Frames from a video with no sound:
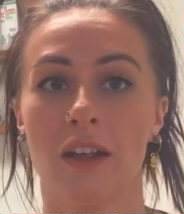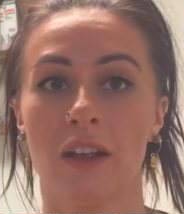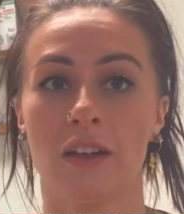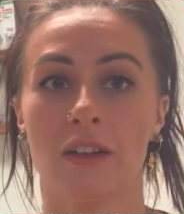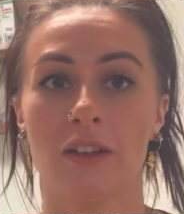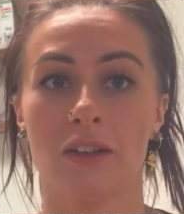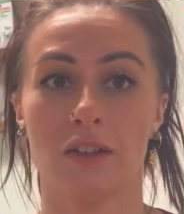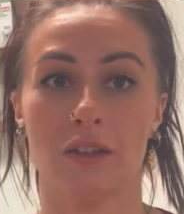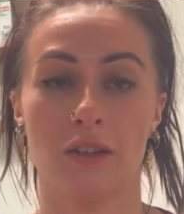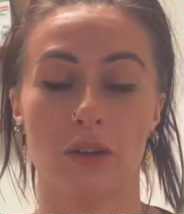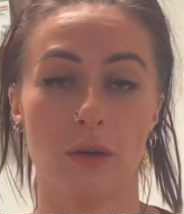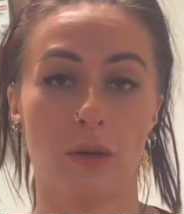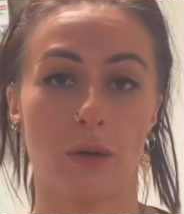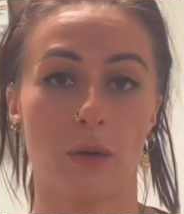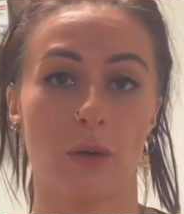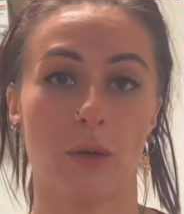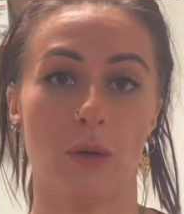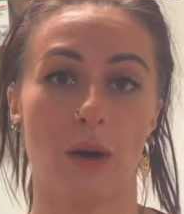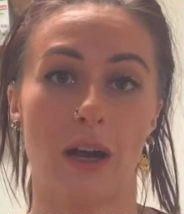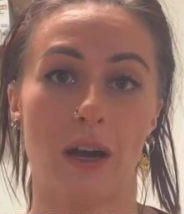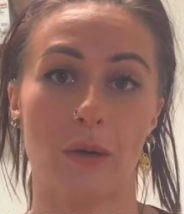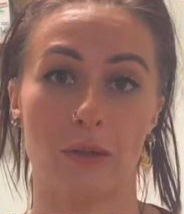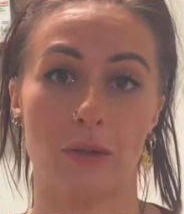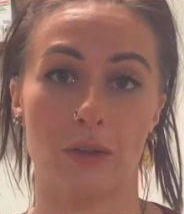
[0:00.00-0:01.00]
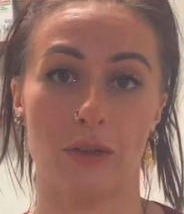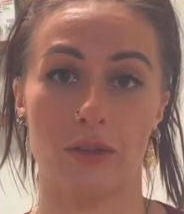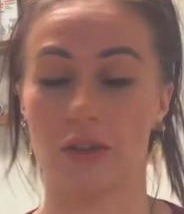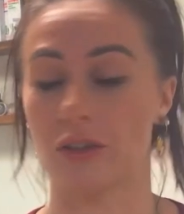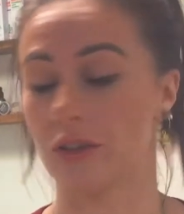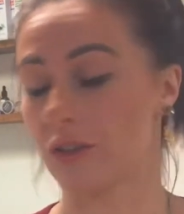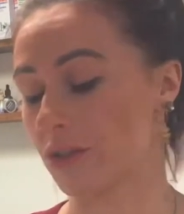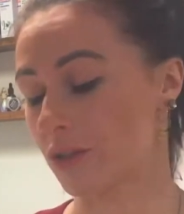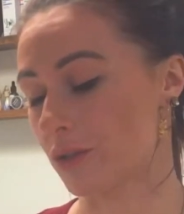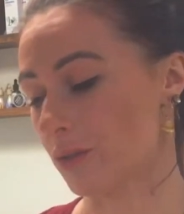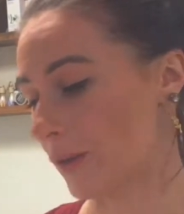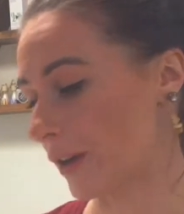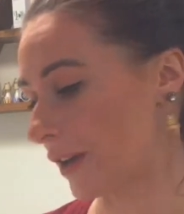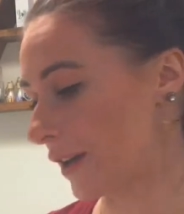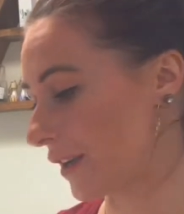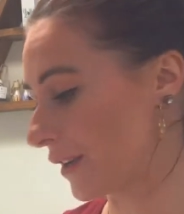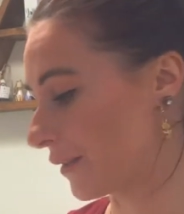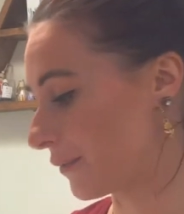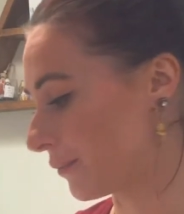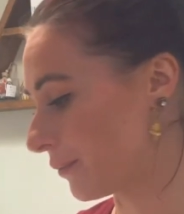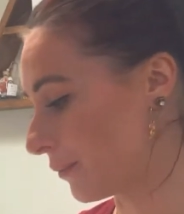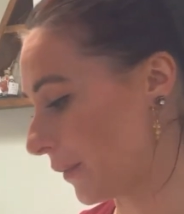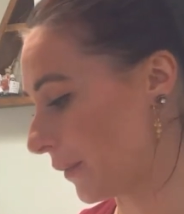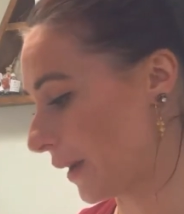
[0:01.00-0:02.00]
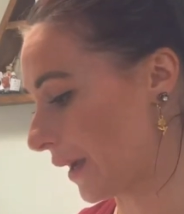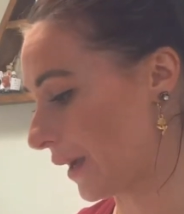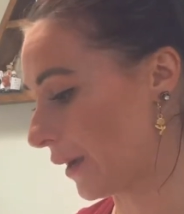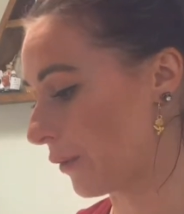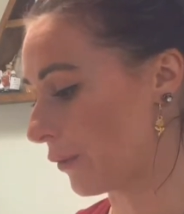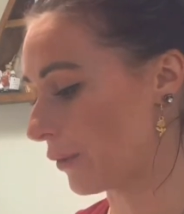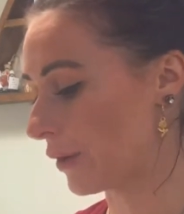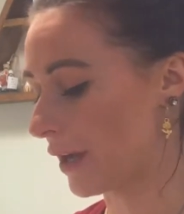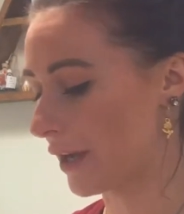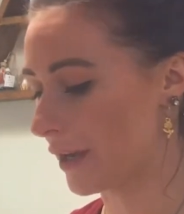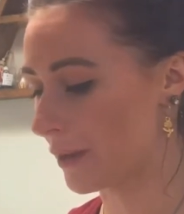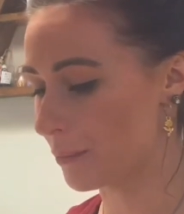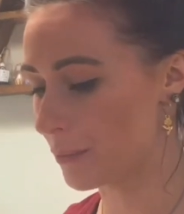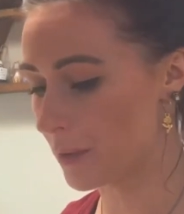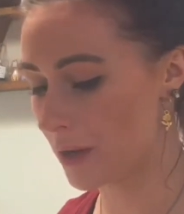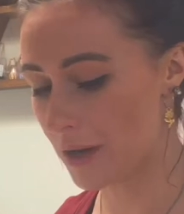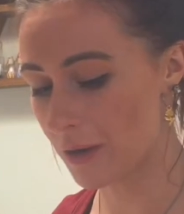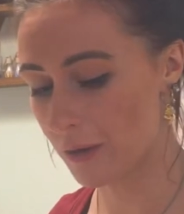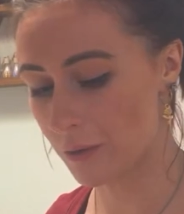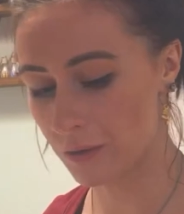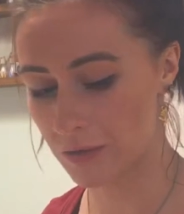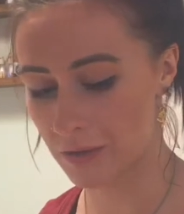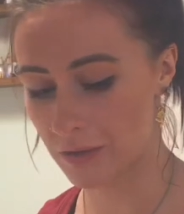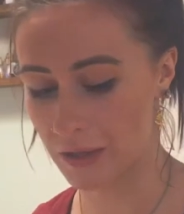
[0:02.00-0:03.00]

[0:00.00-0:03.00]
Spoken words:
So I was just threading my own eyebrows,